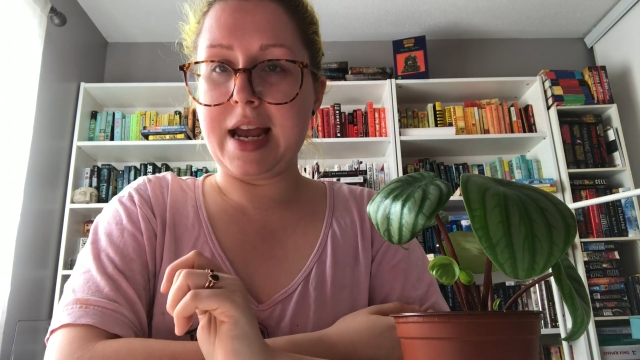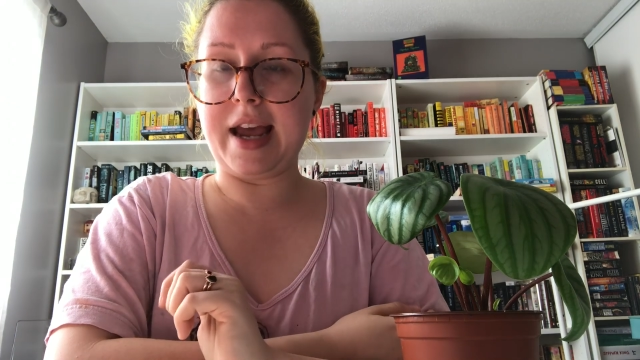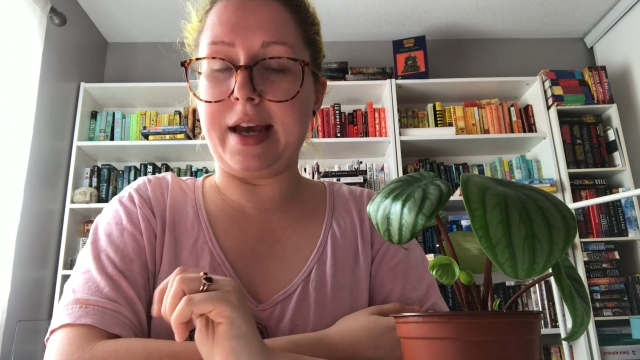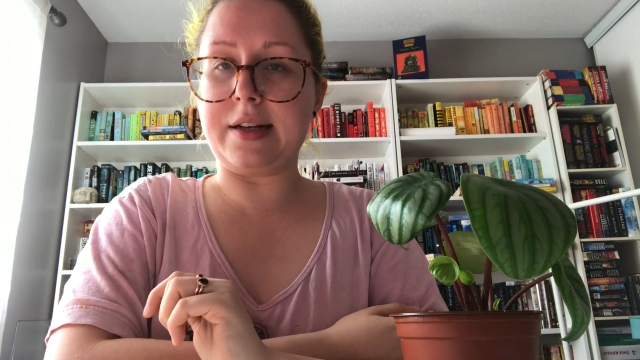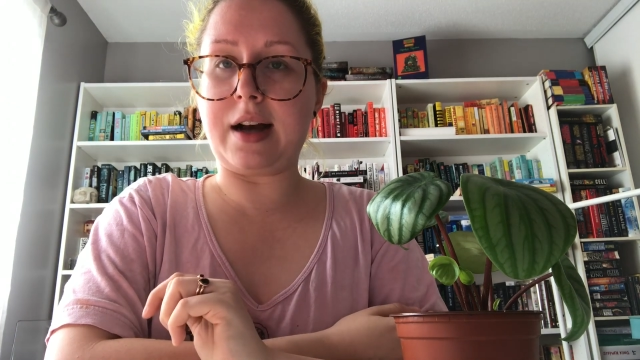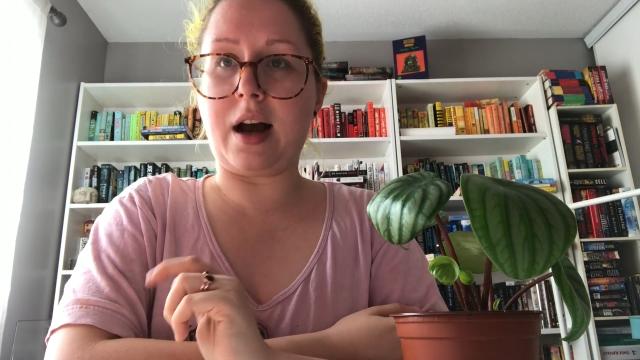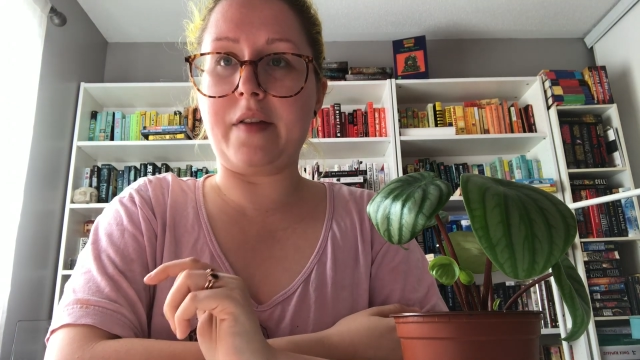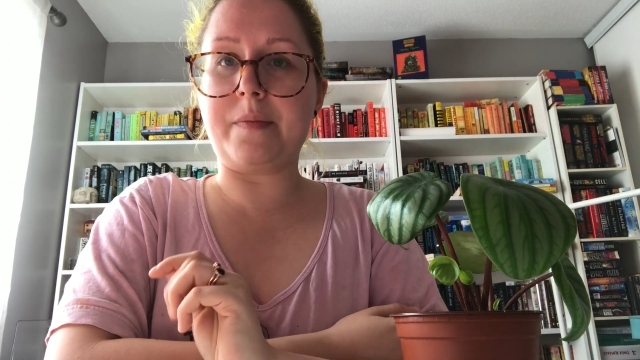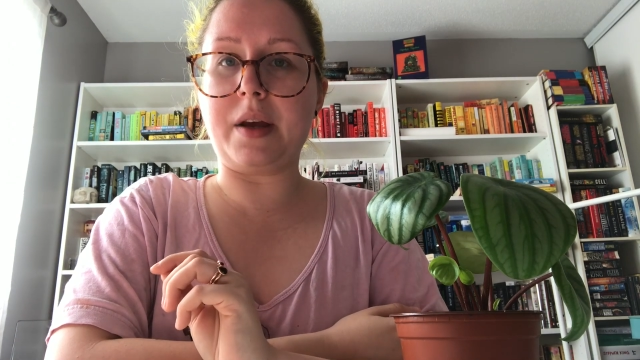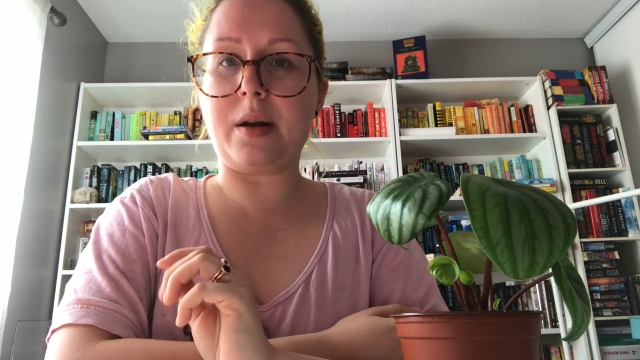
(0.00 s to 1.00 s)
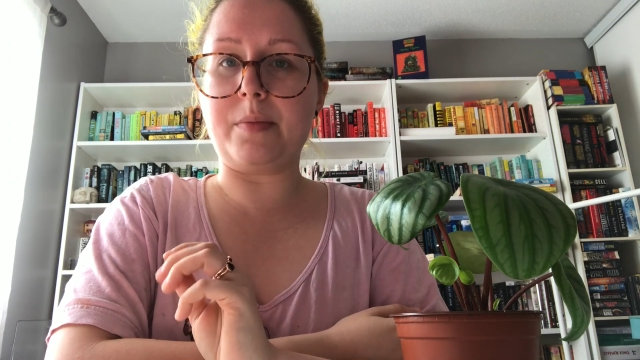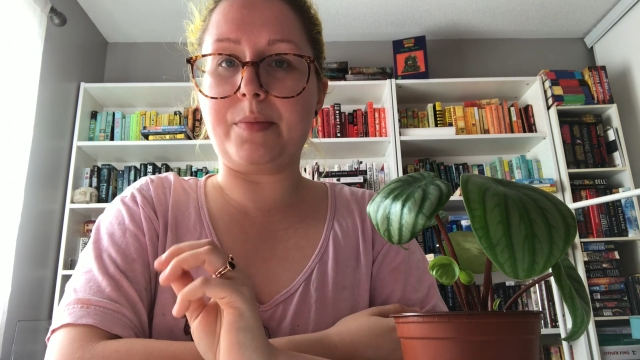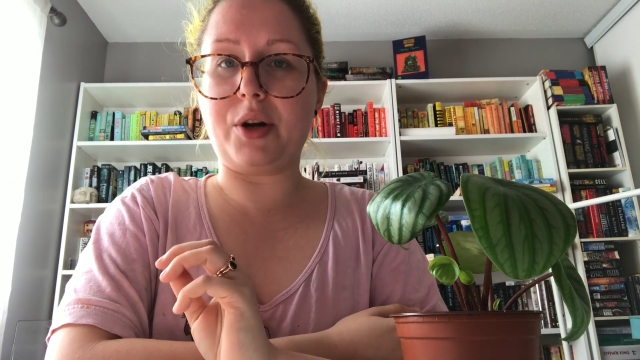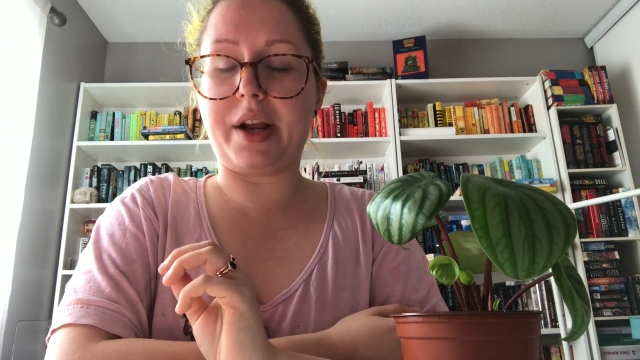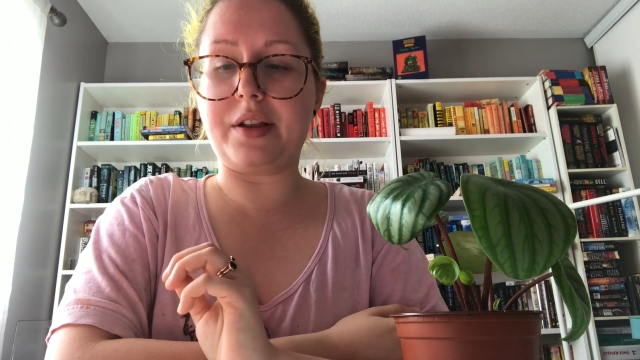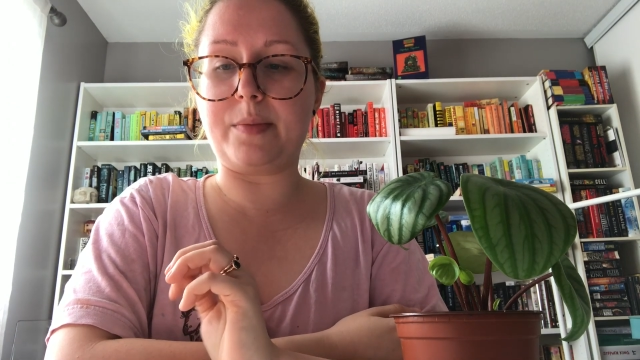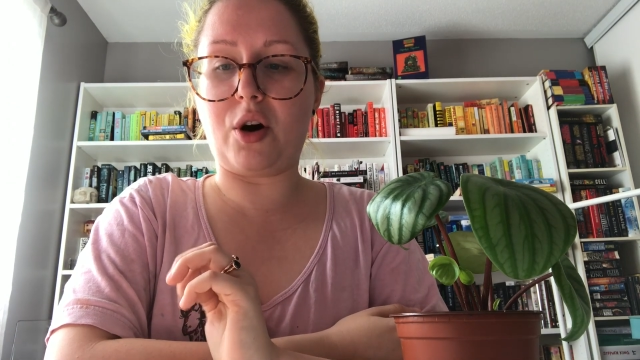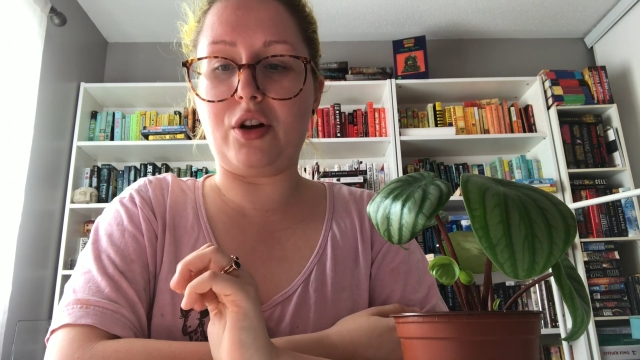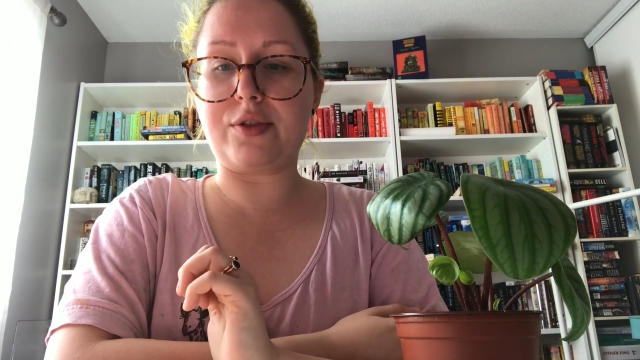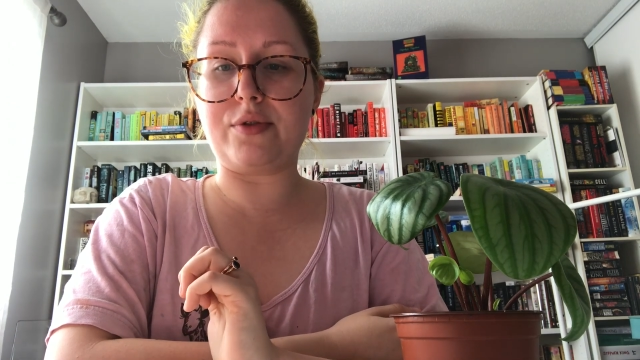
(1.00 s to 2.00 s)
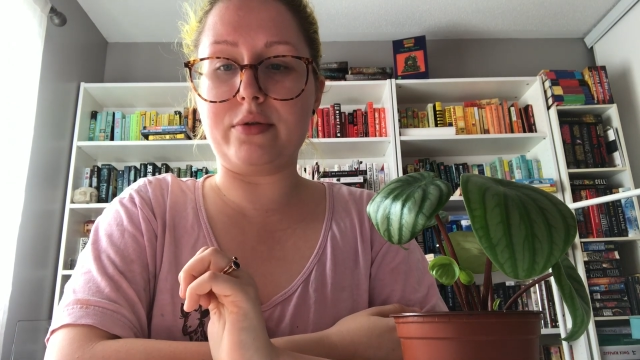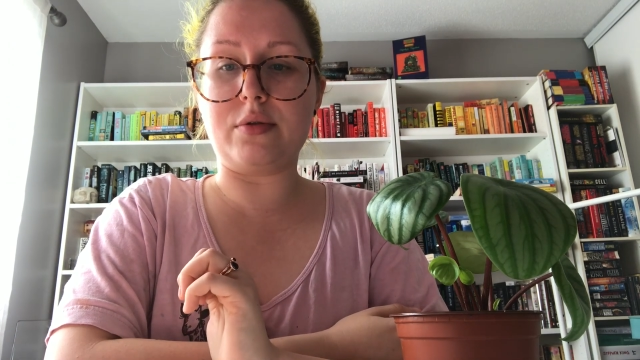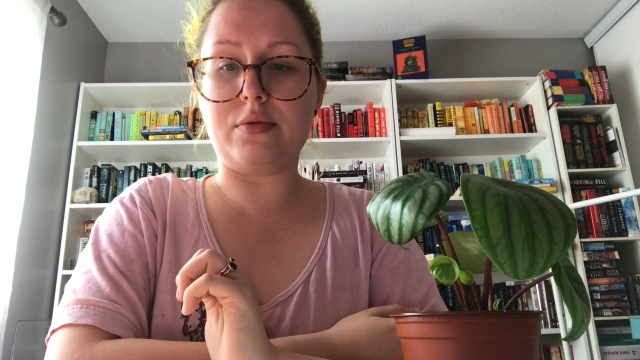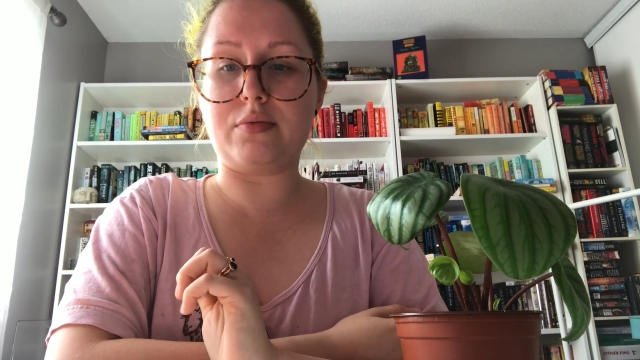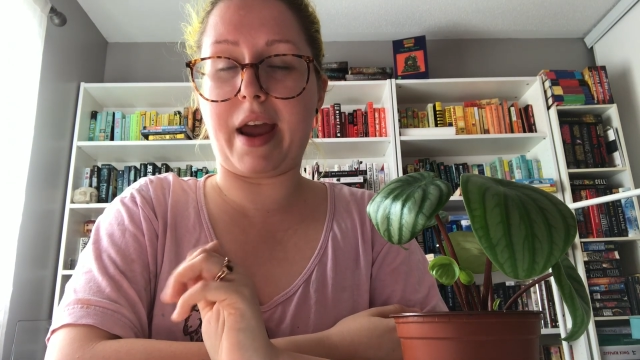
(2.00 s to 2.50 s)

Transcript: And I've been putting them all through